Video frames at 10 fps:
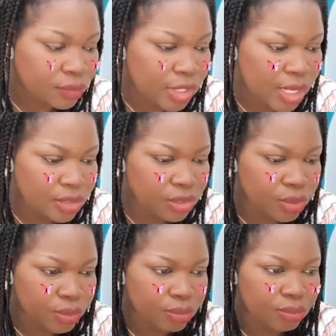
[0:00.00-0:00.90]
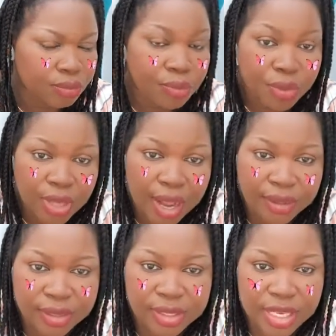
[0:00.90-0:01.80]
So put out
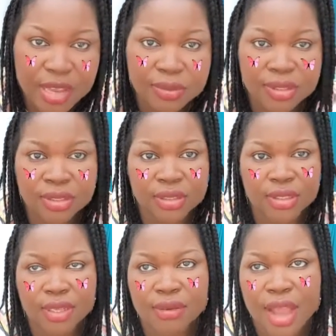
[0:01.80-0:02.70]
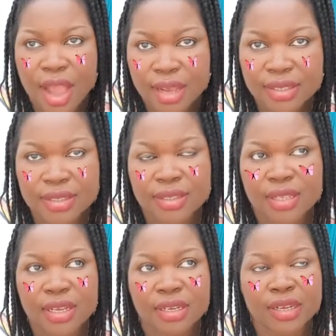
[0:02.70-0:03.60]
the tips, the hacks,
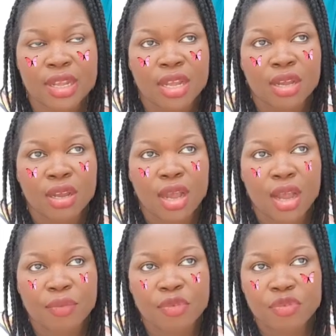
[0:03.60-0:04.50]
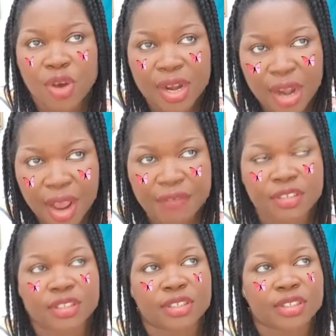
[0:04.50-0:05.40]
the before and
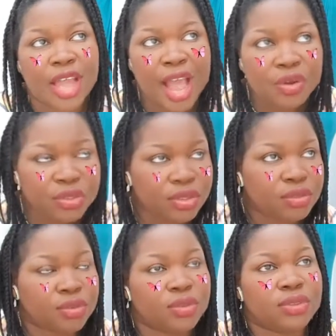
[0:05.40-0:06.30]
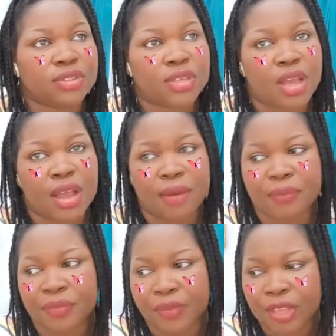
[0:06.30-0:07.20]
after, the how to's,
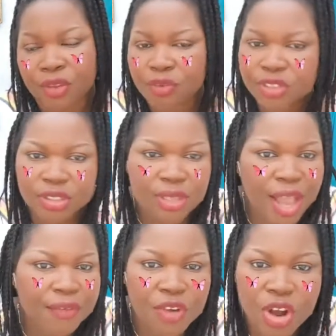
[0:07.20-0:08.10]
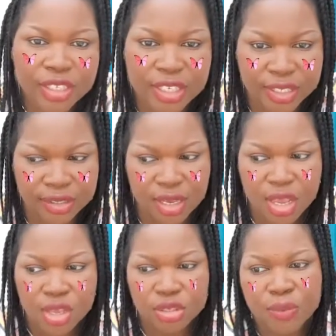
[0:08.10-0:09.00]
just have content
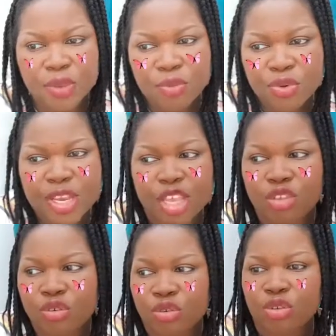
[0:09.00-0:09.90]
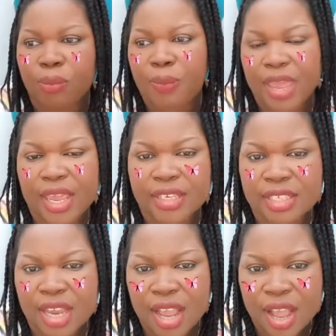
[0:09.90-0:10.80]
so people can use your
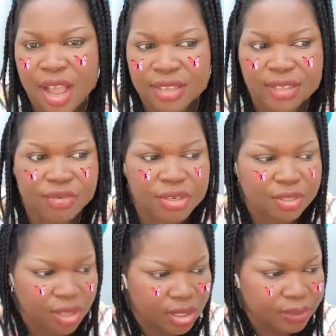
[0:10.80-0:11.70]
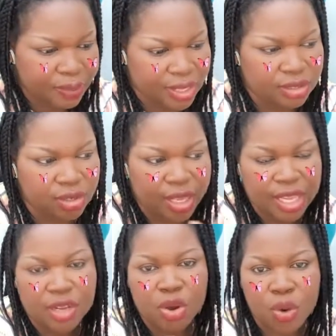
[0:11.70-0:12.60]
page as a resource page, so they
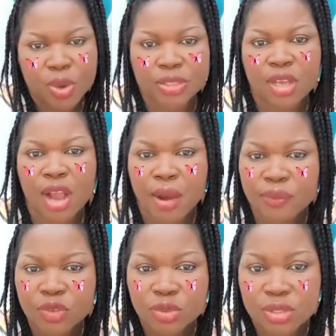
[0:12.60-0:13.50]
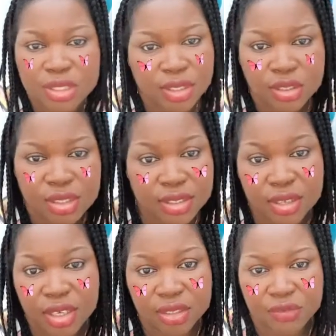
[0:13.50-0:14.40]
can always come to
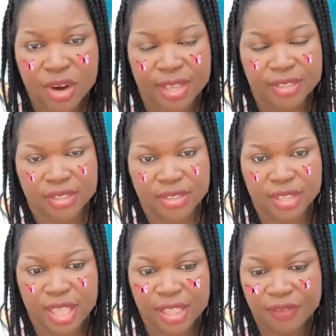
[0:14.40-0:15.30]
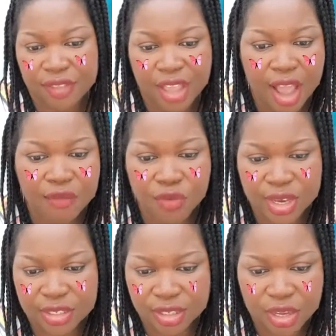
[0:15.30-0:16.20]
search for answers. Like if they have
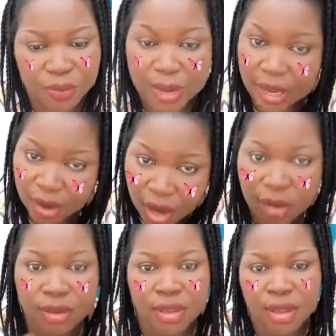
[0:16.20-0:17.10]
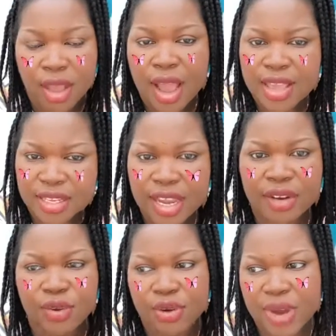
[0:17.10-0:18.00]
questions, they'll be like, oh, I think I
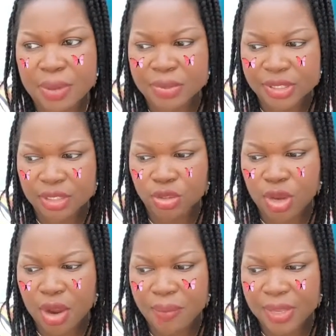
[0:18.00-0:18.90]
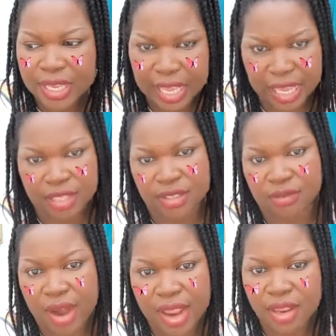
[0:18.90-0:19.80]
know the right person to help me, Kate,
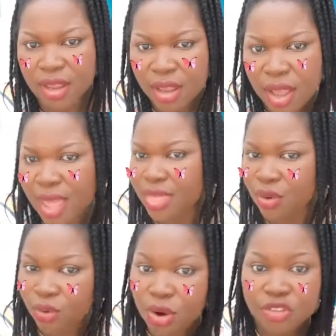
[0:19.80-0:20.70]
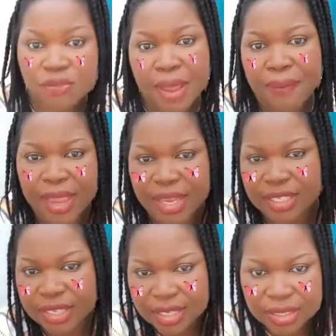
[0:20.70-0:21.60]
right? And they'll run to my page
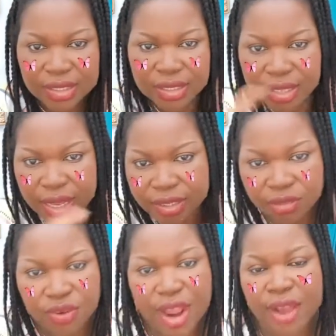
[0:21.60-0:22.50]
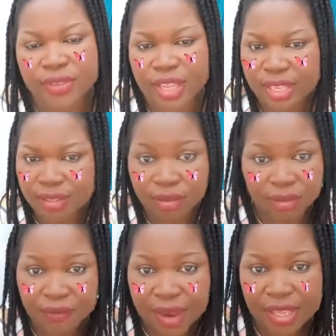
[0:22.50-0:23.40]
and search around and
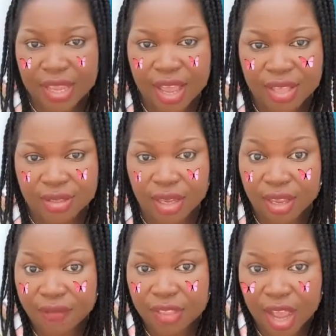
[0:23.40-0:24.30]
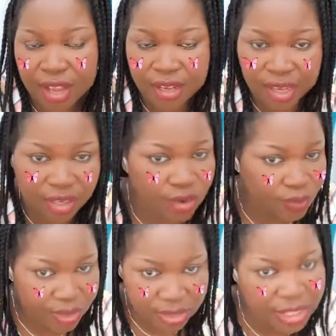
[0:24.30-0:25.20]
find their answer. If not, they can
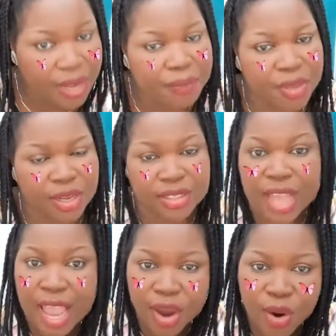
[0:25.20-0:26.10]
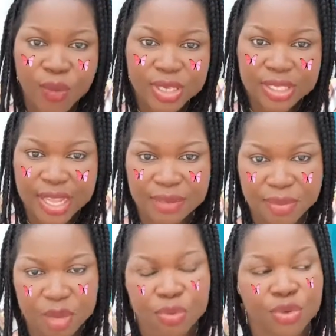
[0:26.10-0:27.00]
always DM me, because I always let
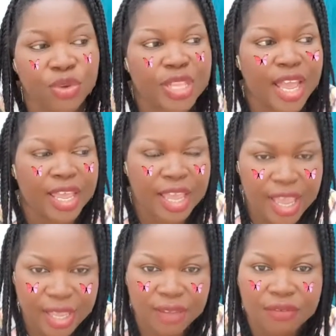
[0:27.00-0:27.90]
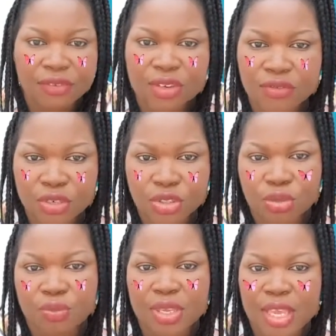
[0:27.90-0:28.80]
people know that, hey, feel free to
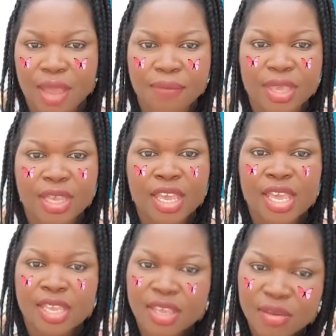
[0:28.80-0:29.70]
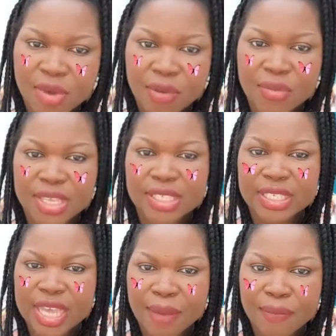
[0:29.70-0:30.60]
PM me, email me,
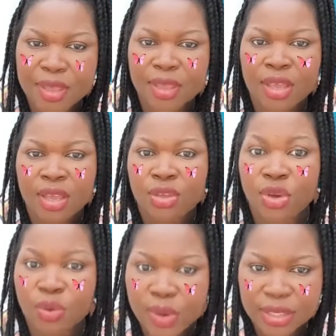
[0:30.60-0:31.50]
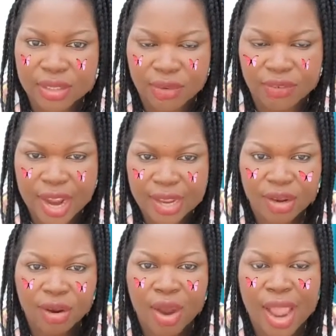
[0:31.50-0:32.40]
DM me your question, right?
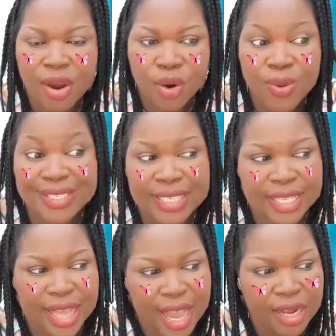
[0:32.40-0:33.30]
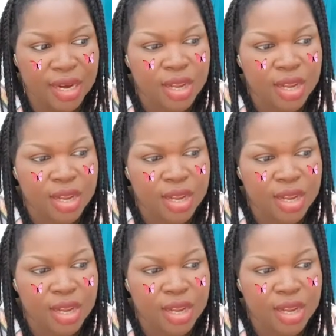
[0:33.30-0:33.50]
I always say that.